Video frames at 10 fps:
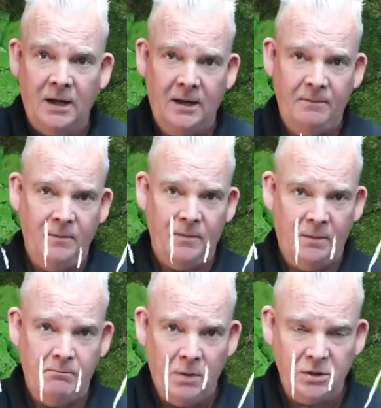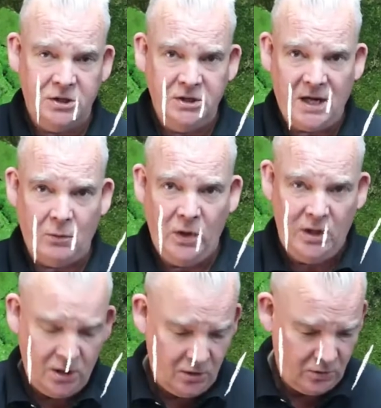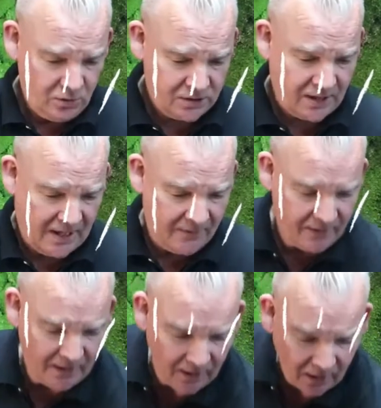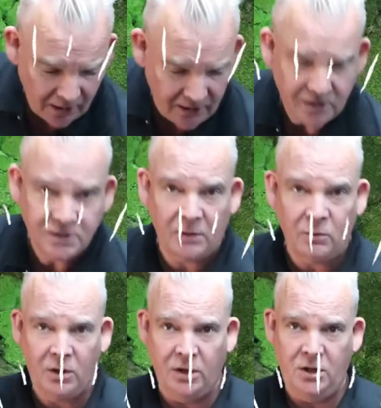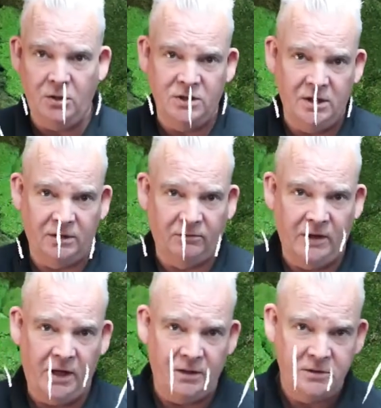the mosses that we use and the lichens that we're going to use in this video.